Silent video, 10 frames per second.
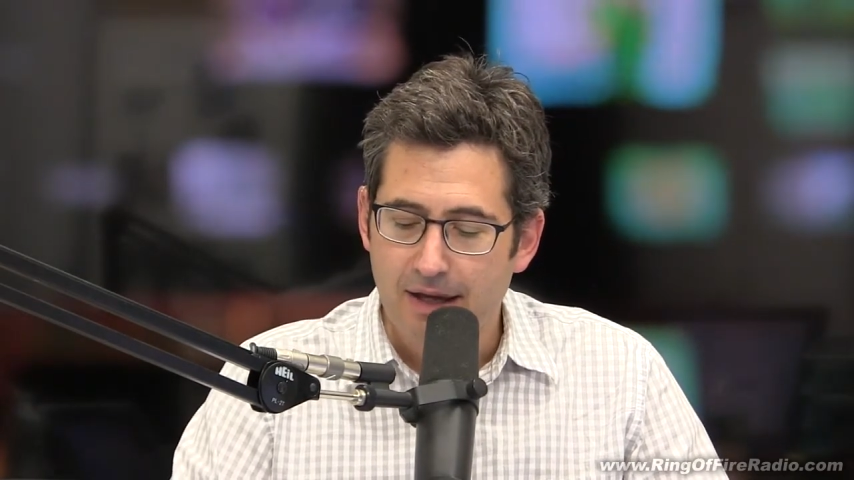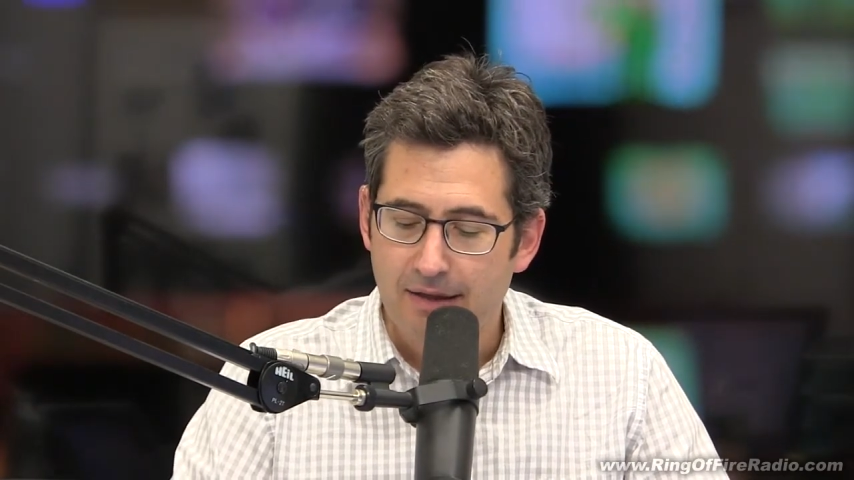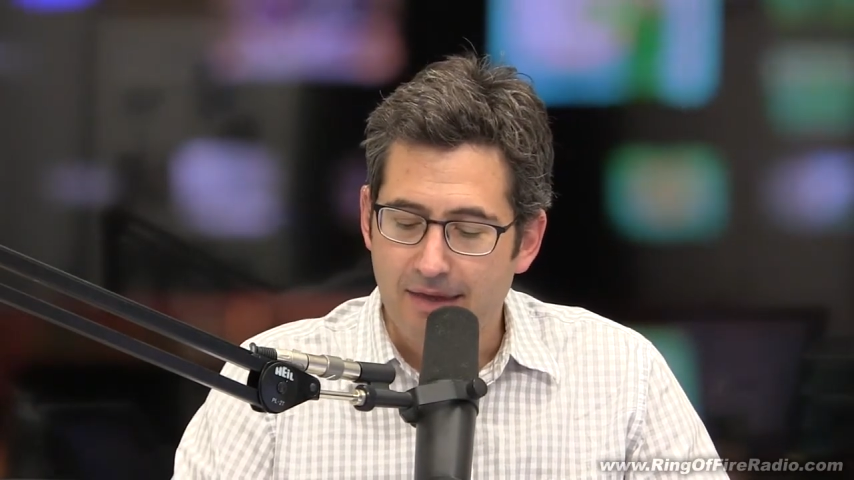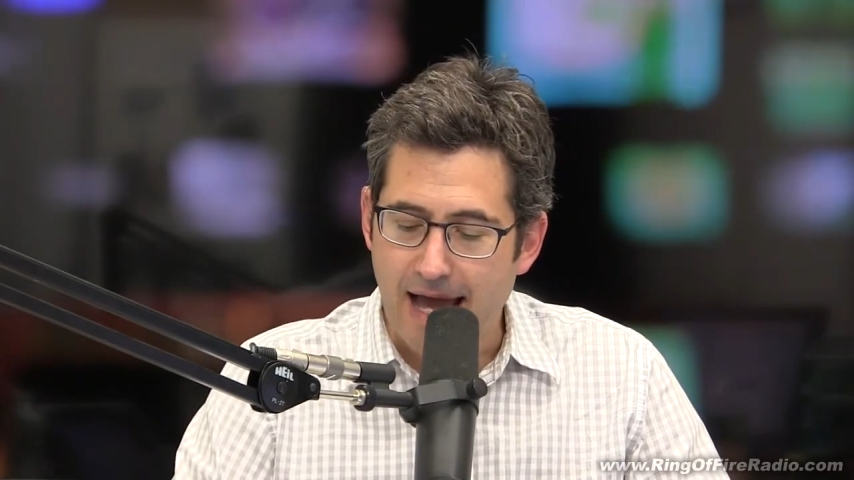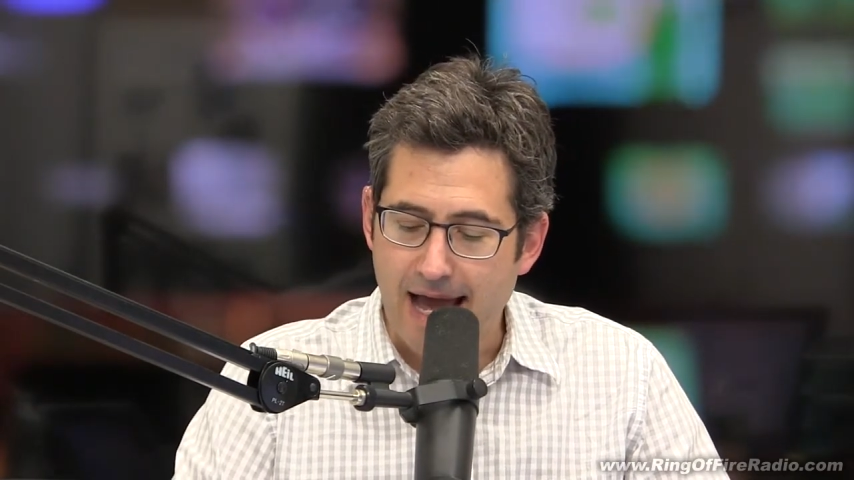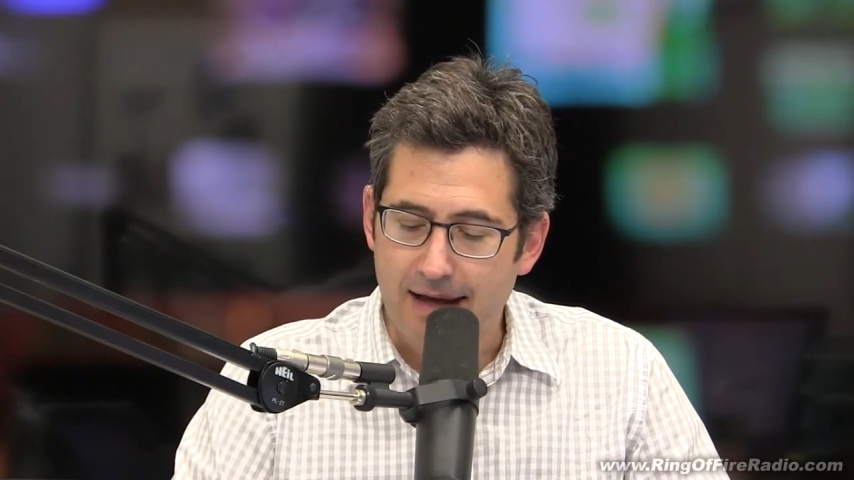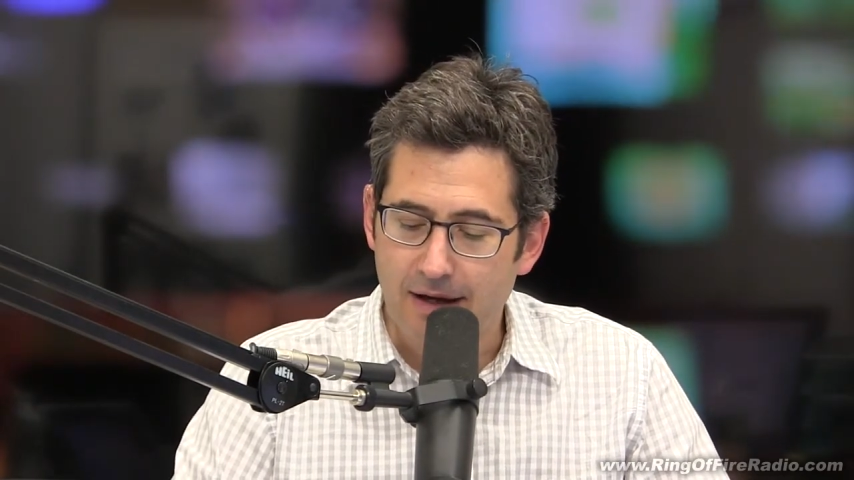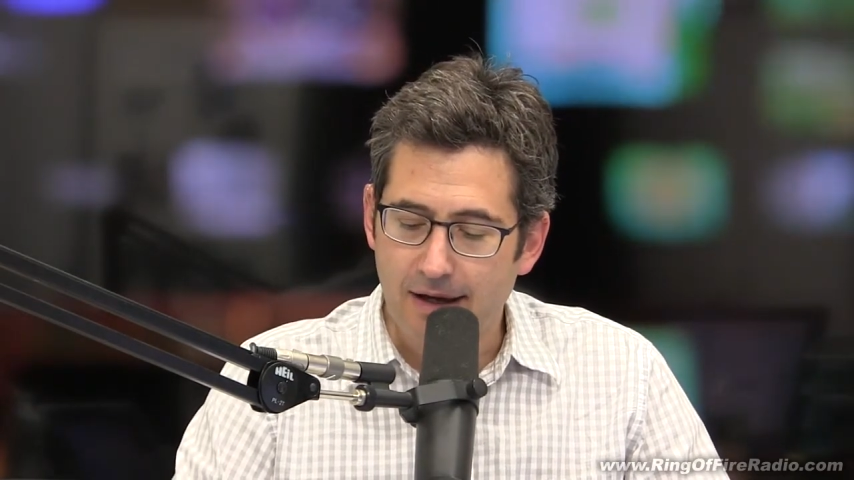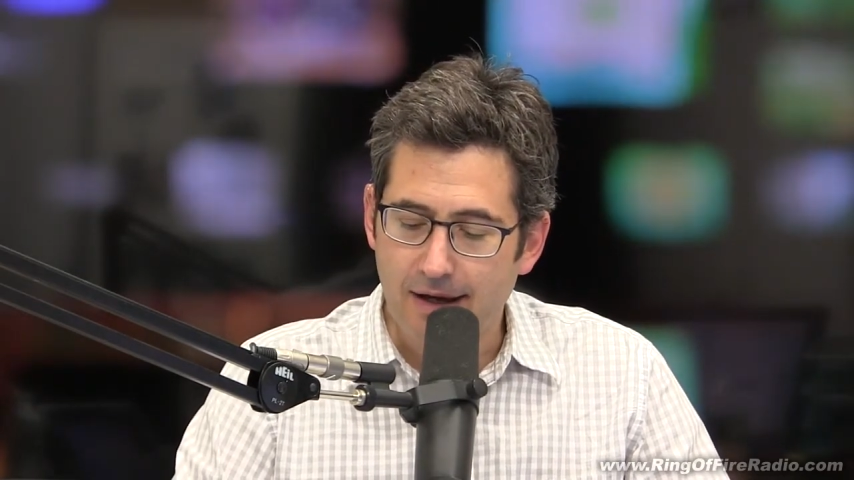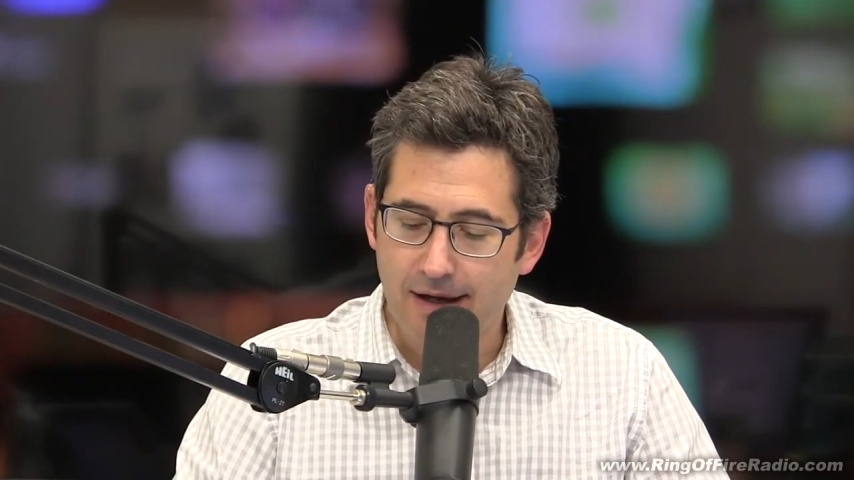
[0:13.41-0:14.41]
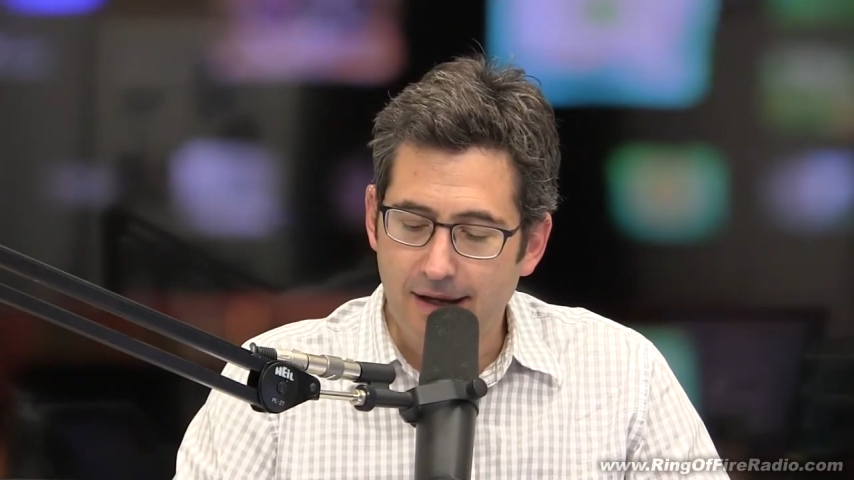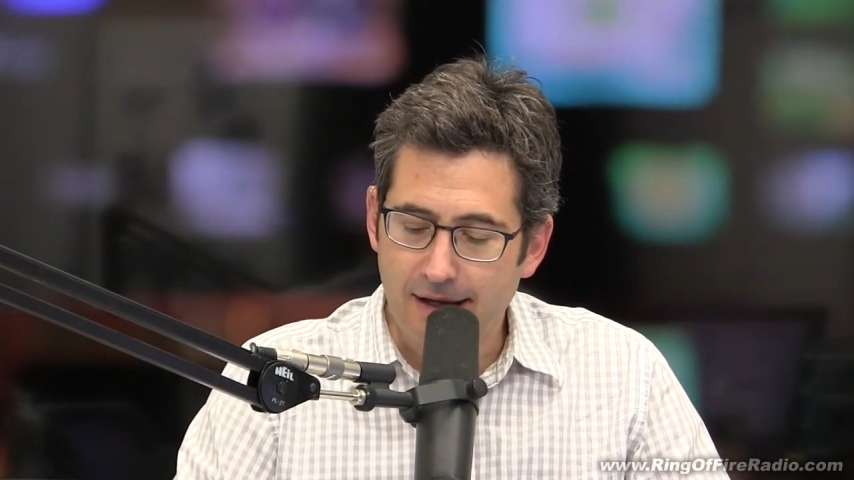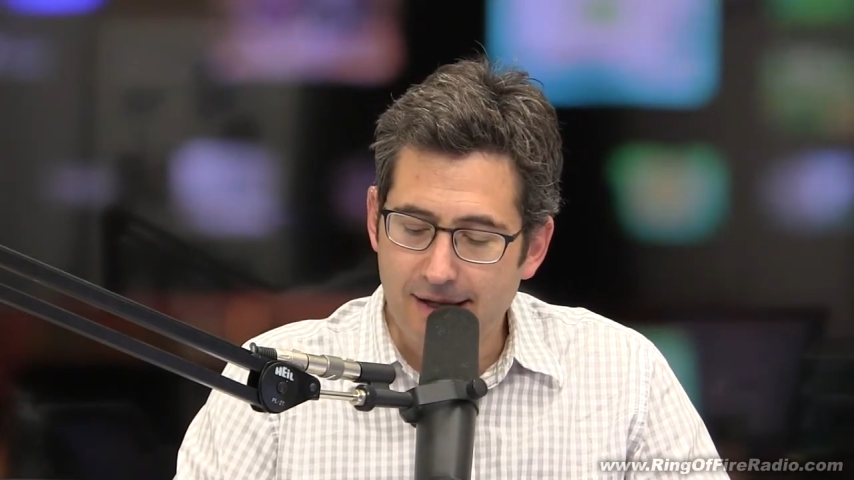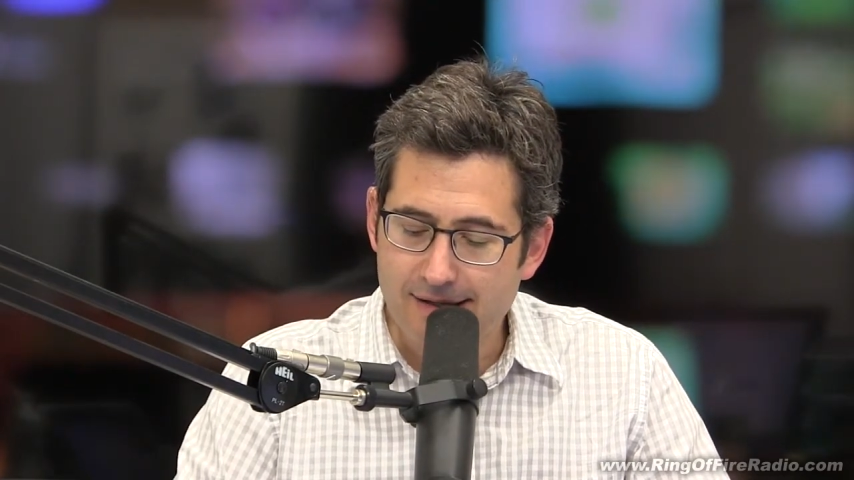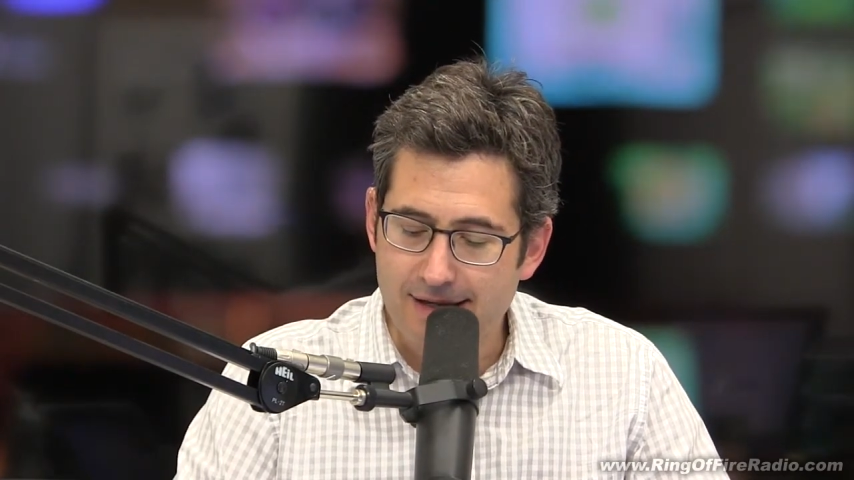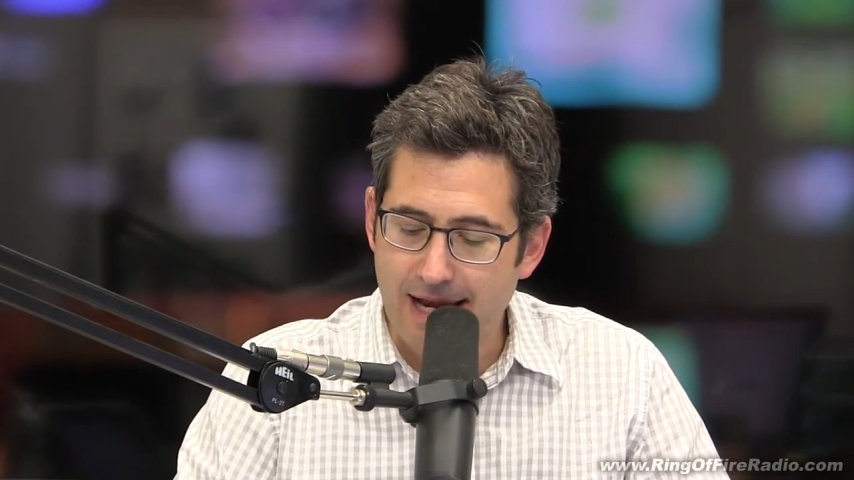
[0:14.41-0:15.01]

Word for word: that uh, it has